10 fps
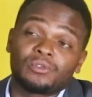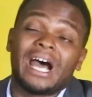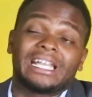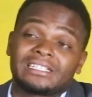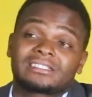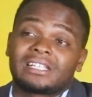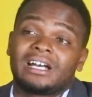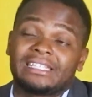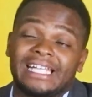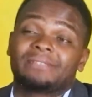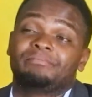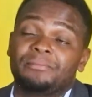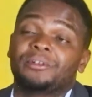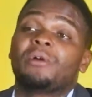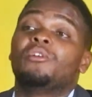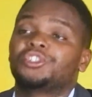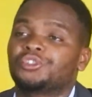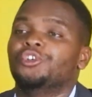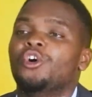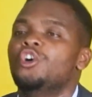to understand that people want
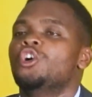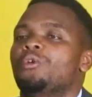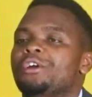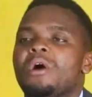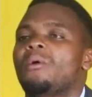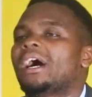to know where you're